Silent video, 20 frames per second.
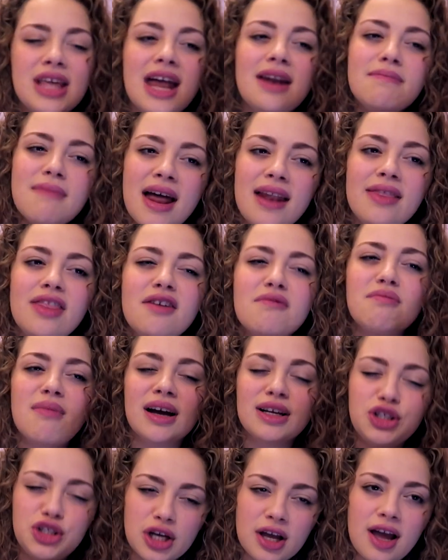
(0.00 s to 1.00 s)
then meant that
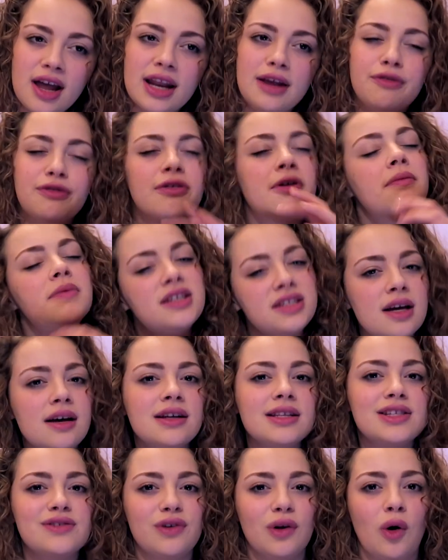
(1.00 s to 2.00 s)
my journey from the
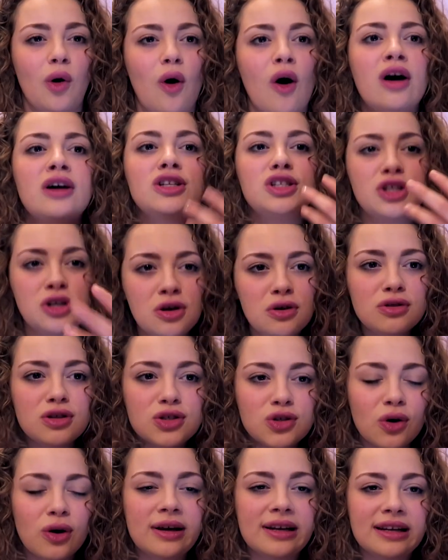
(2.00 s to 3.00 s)
dance floor to the
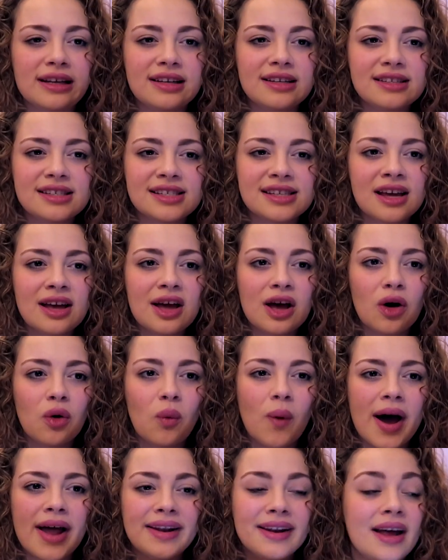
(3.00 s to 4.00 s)
toilets
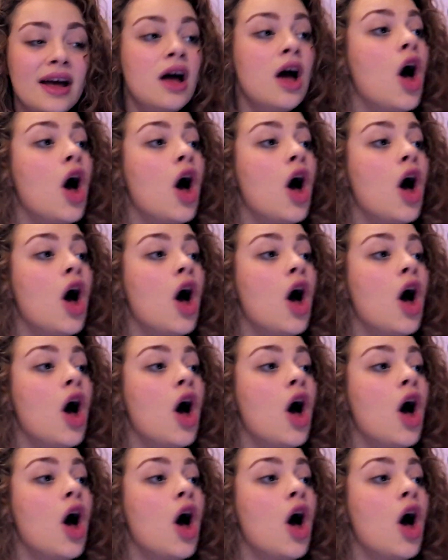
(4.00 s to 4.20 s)
went